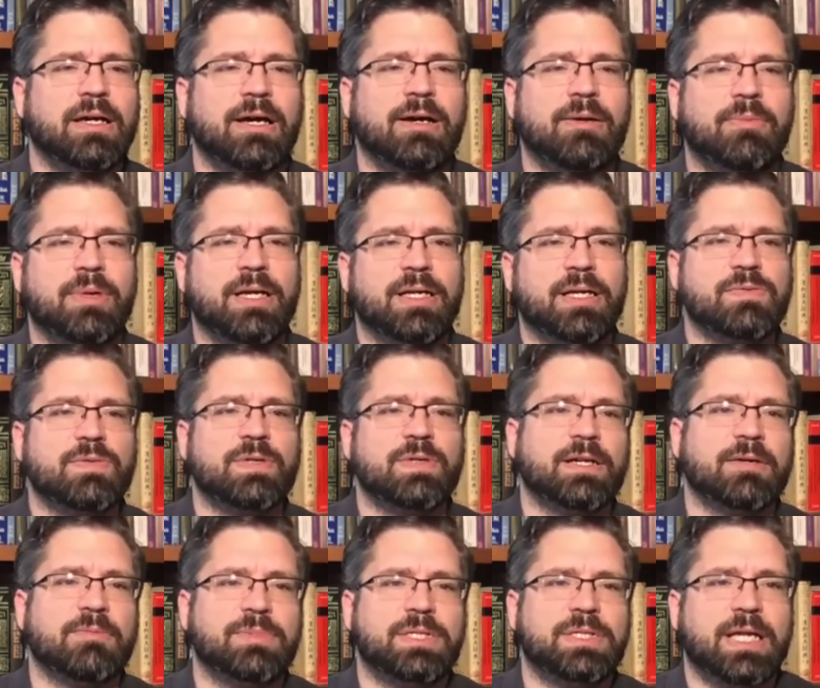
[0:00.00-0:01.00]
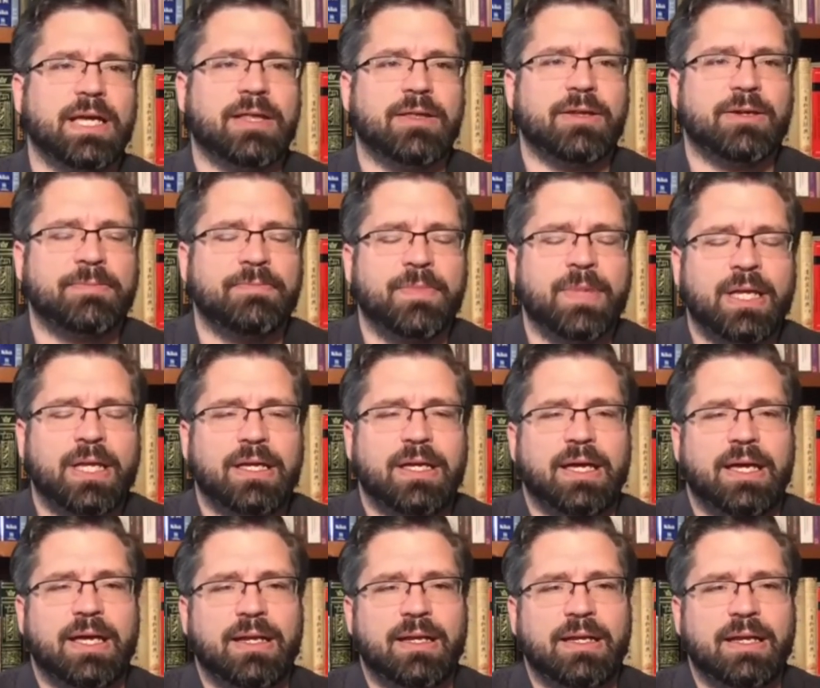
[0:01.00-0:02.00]
as we come together
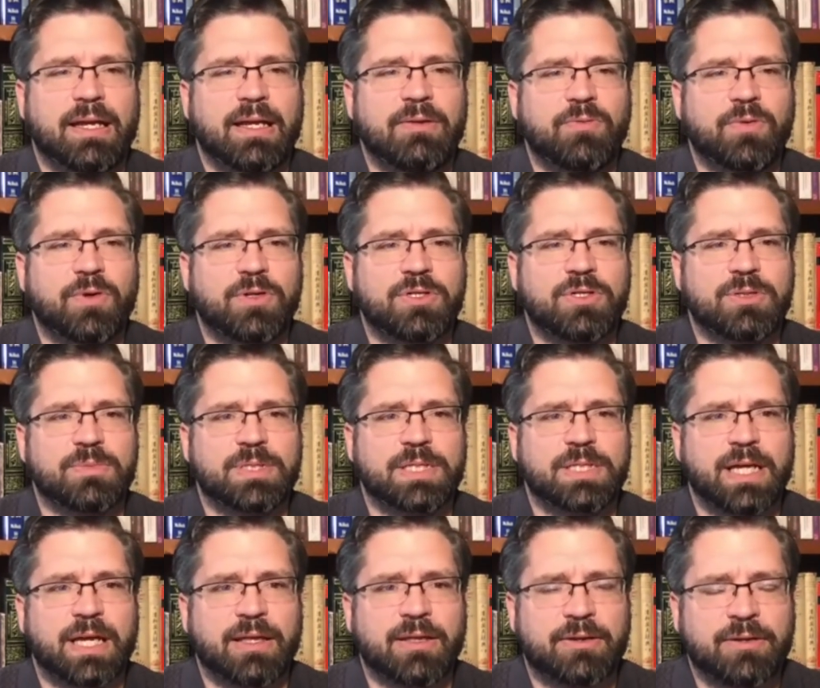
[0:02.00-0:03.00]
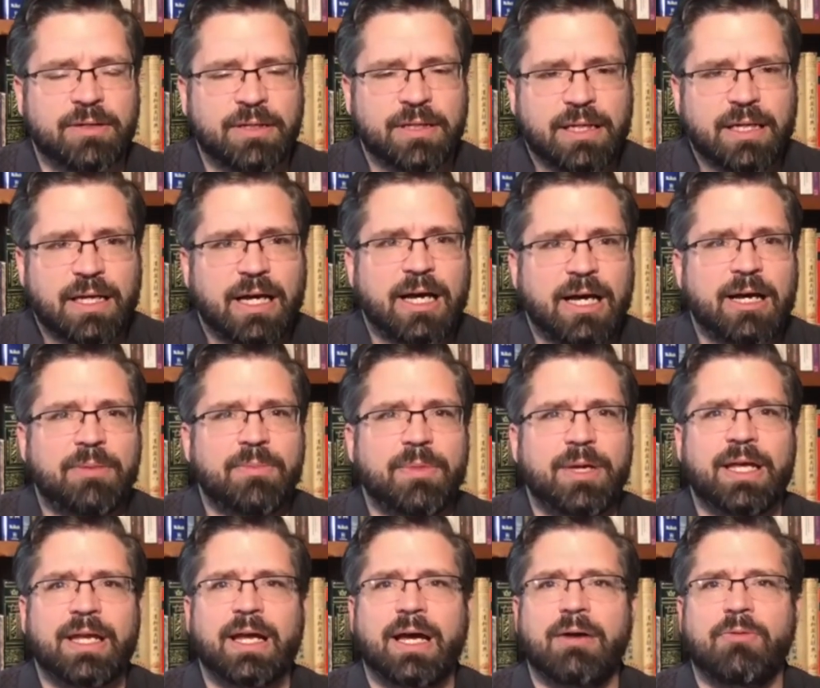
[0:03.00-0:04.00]
and worship together.
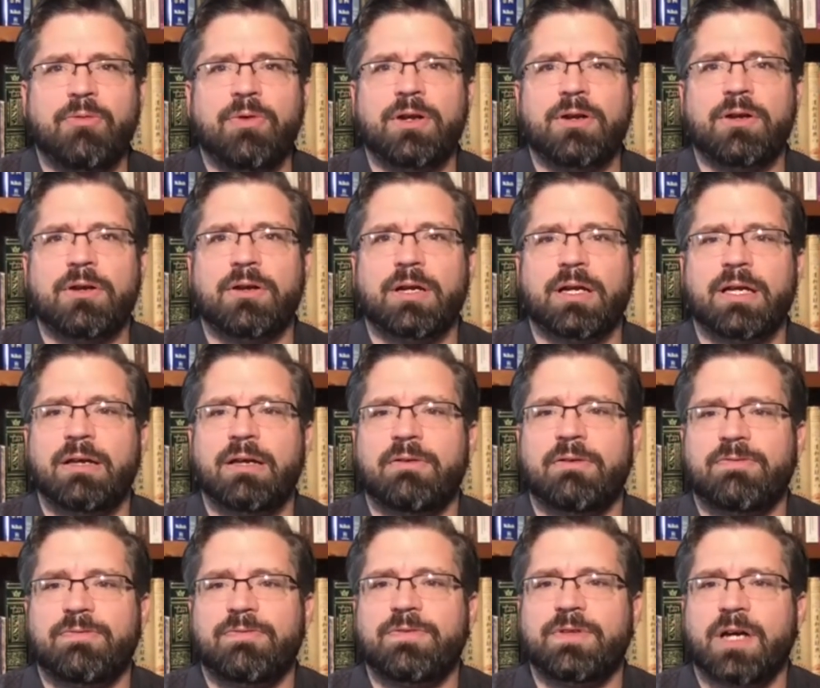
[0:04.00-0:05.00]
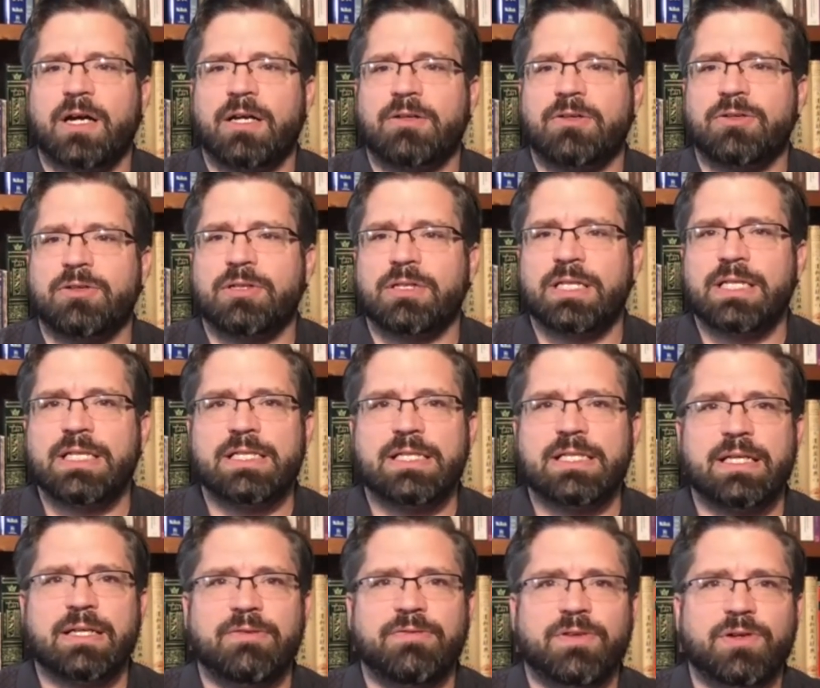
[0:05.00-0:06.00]
And I wonder if Dr.
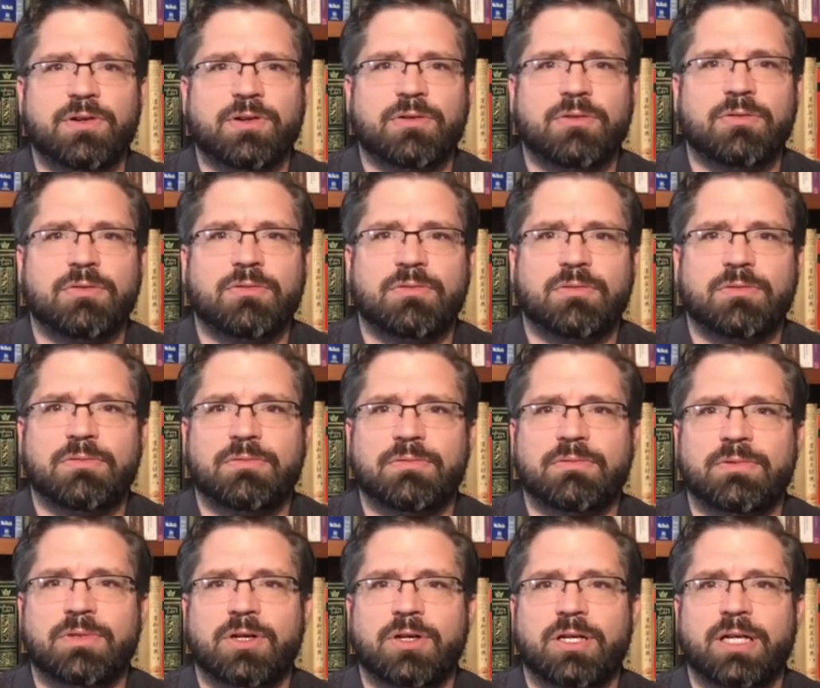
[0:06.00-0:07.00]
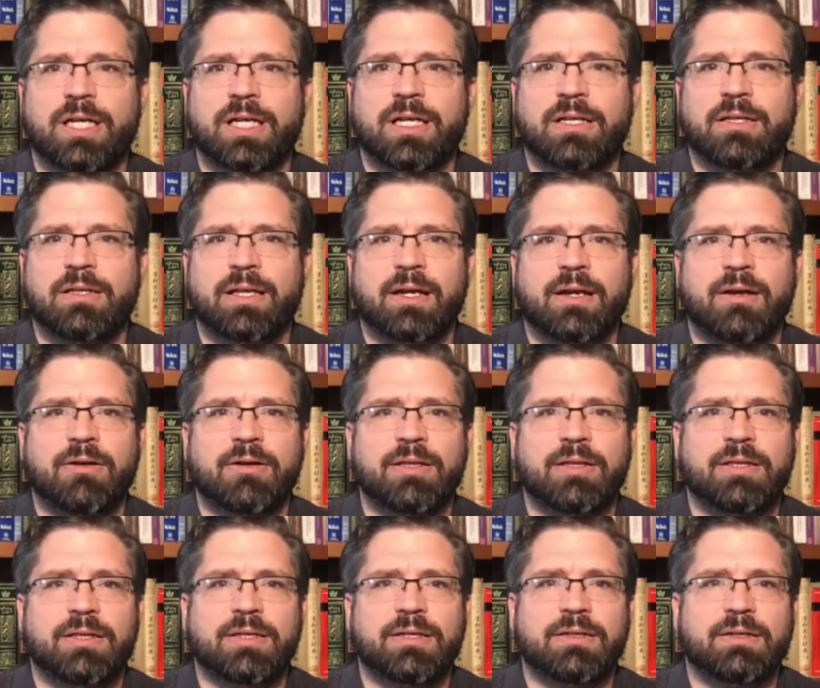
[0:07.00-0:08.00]
DeLisi, if you're lurking there in
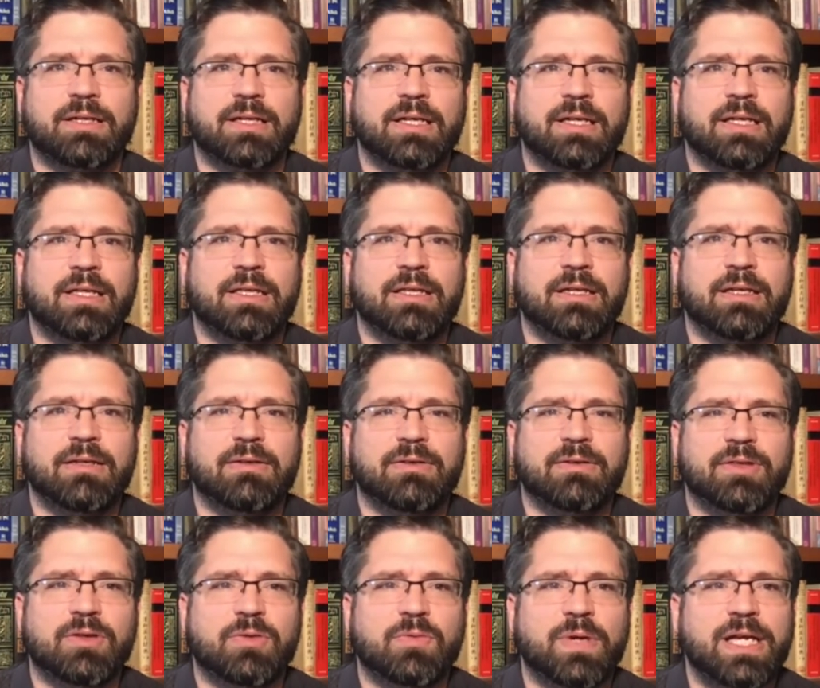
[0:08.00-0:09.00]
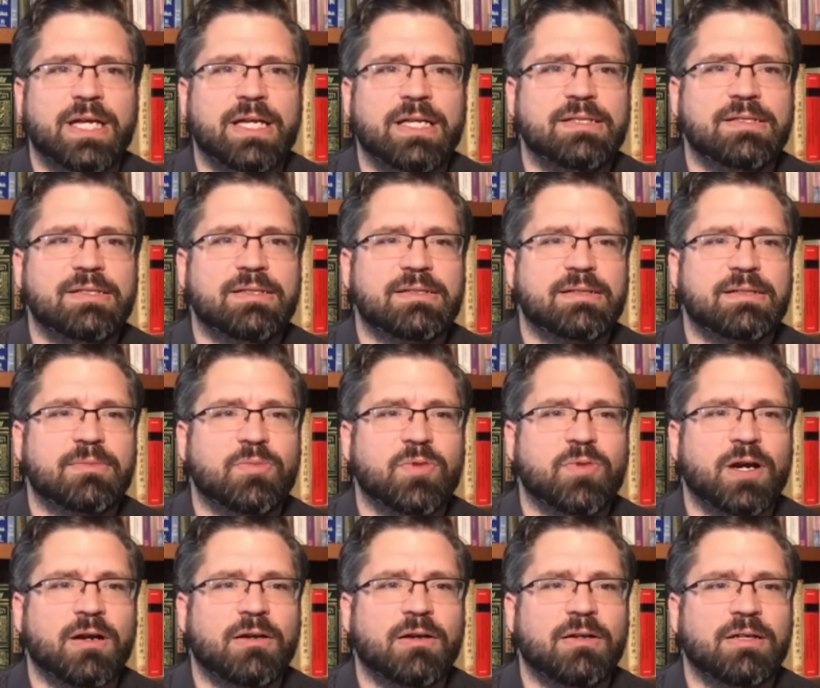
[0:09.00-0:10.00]
the weeds
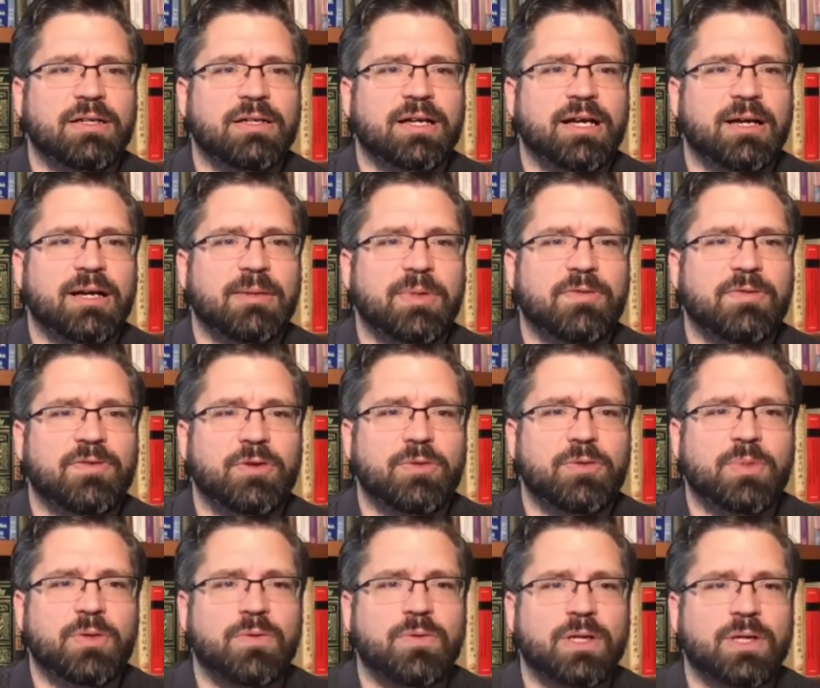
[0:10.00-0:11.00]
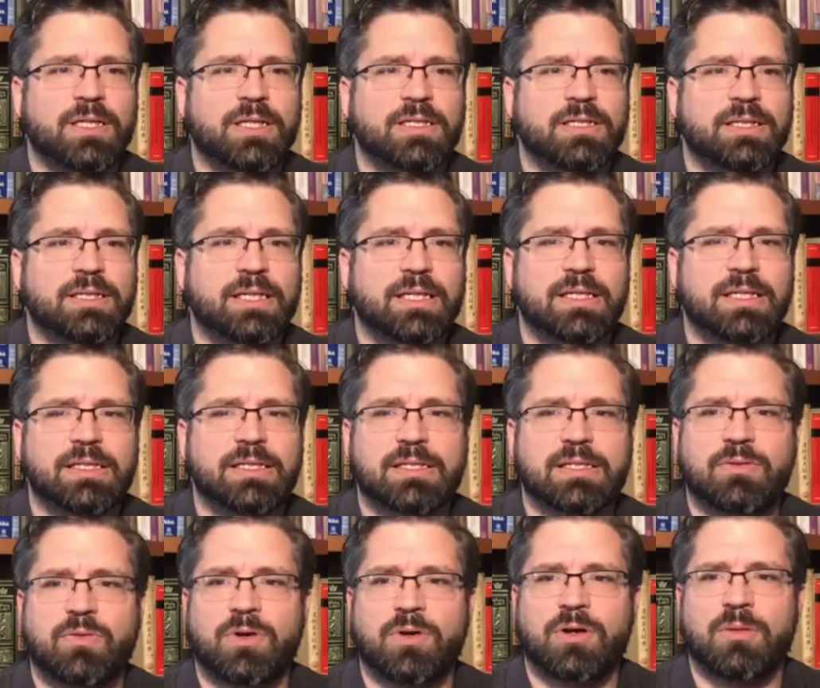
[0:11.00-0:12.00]
somewhere, if you'd be willing to lead us in a
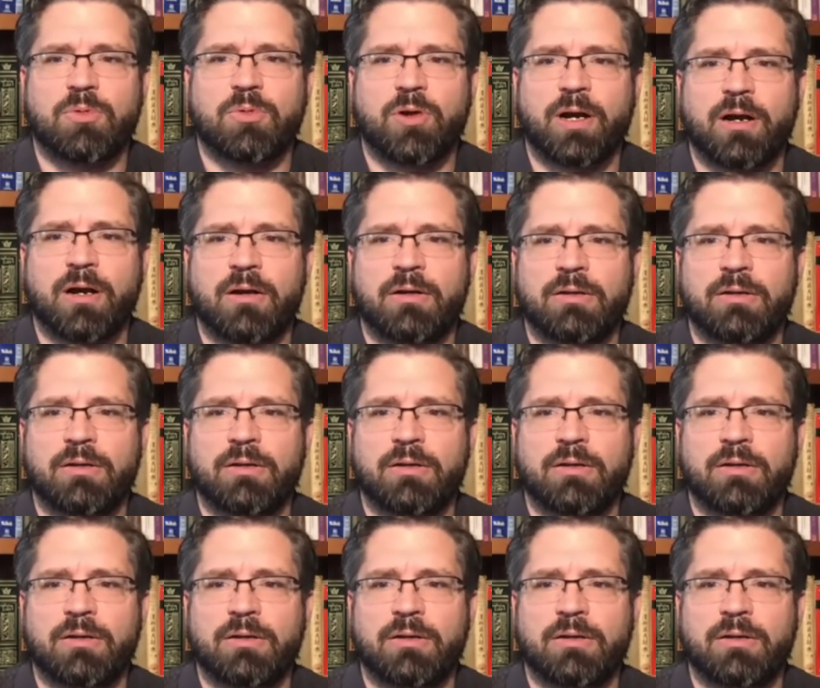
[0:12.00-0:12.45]
word of prayer.